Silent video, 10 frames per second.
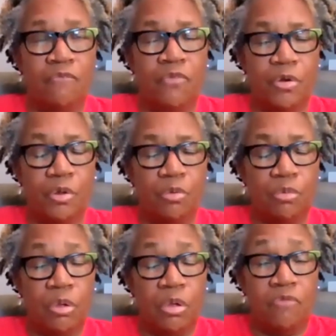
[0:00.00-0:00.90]
very
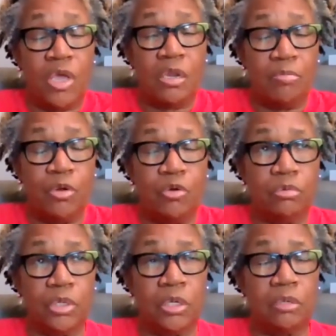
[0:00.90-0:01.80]

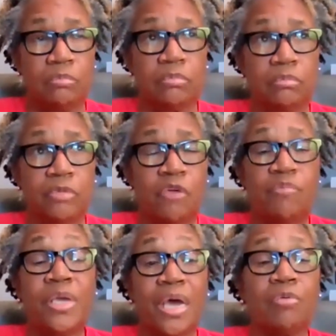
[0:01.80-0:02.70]
available um,
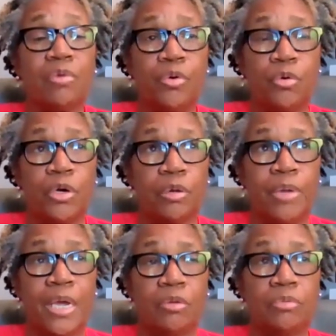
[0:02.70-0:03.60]
fbi report
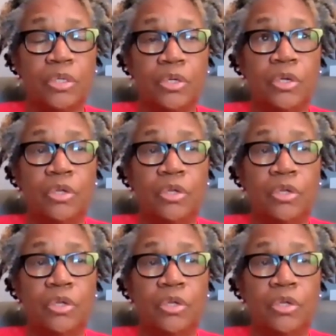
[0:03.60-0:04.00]
about